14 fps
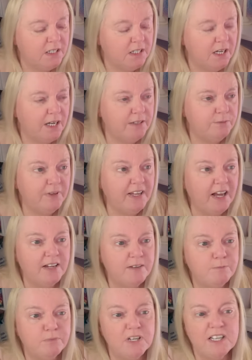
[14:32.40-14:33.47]
and we
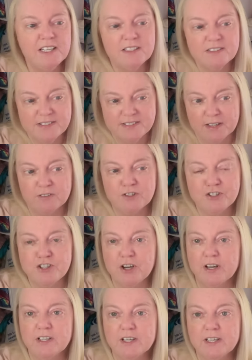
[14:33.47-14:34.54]
had brilliant
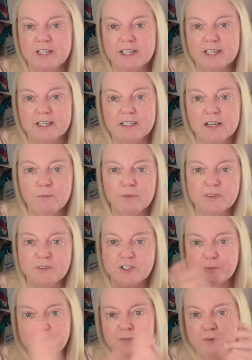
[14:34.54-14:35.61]
sunshine earlier well
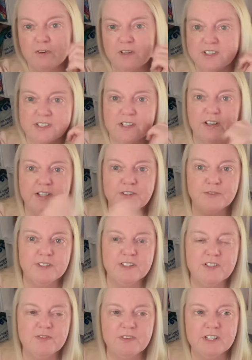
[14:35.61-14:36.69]
just before I started doing
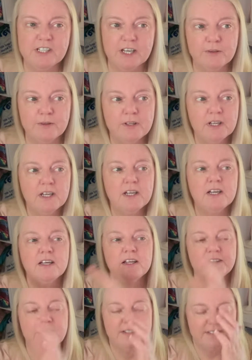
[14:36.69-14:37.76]
this video
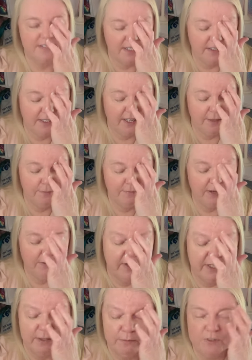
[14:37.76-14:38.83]
the sun came out
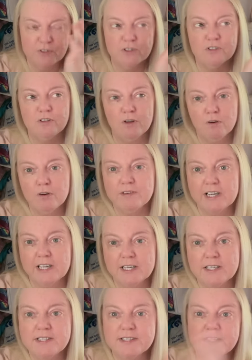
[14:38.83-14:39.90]
and it was
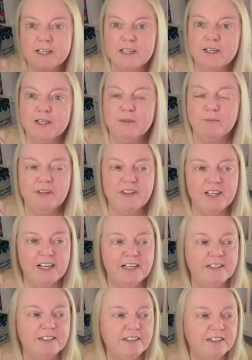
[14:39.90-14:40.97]
glorious but
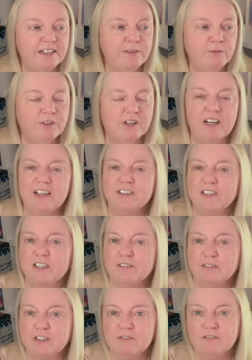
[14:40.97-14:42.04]
then it would cloud
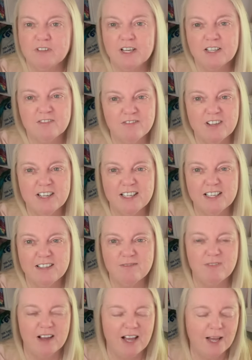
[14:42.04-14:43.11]
over and, and really
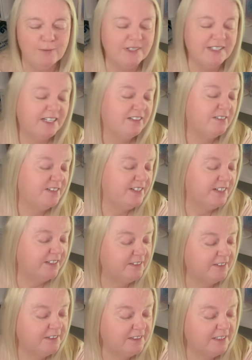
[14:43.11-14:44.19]
hammer down so
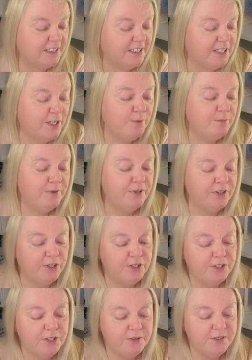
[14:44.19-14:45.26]
but the
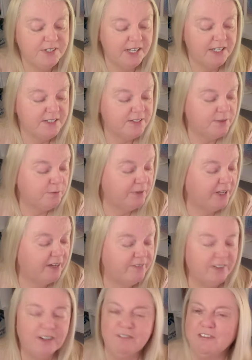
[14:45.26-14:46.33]
good news is we have
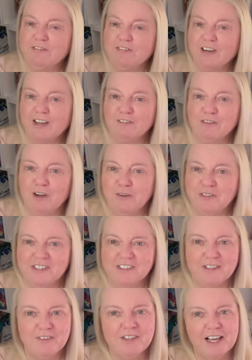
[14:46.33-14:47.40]
a lovely flat road I
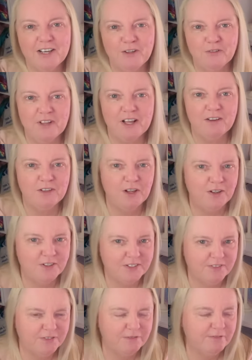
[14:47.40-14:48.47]
don't know how long that'll last
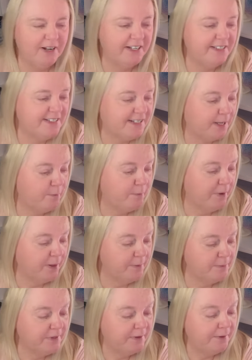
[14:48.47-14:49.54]
if the rains keep up
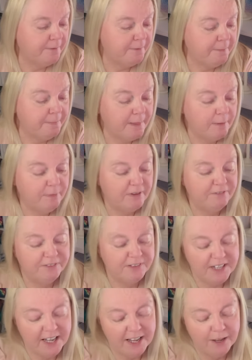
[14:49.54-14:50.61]
but for
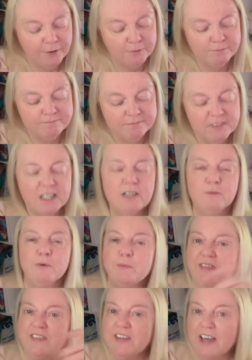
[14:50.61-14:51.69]
now we
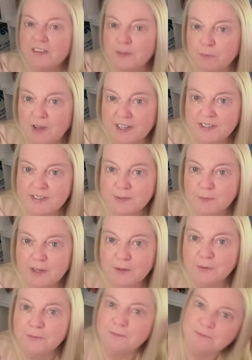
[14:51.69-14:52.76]
went the other way as
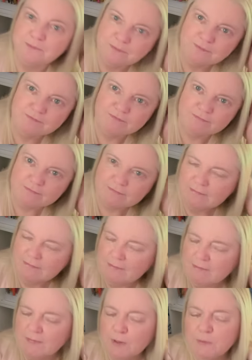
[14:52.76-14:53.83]
well
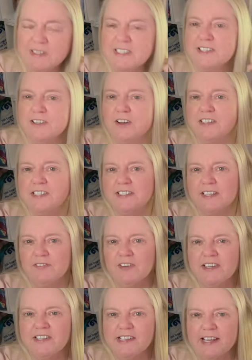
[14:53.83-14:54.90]
we decided to give it
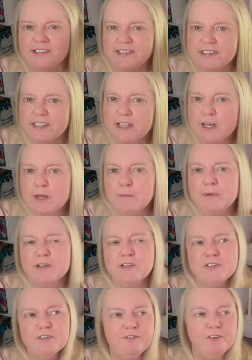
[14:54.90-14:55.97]
a test
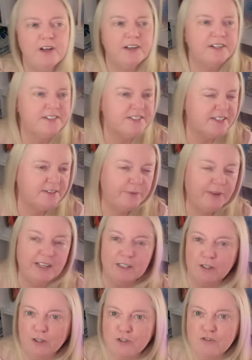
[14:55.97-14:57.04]
because at first we had a
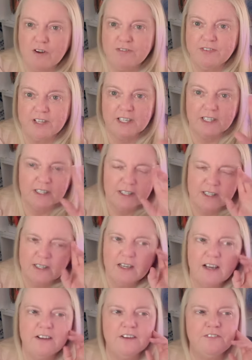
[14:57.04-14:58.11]
lot of traffic
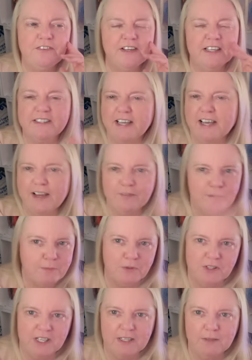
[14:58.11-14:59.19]
and I figured that
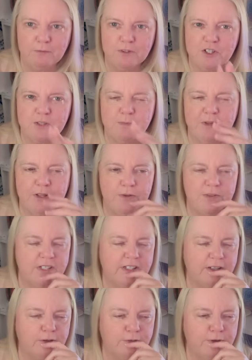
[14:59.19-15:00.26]
everybody would just be using
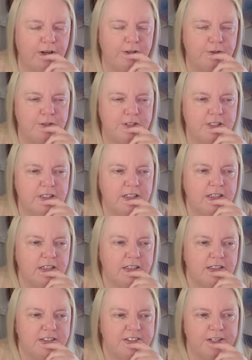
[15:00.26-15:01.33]
our road
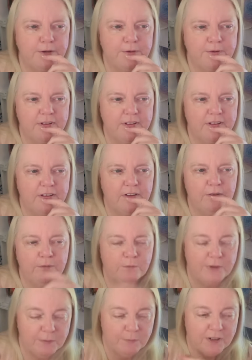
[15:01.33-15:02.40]
so we were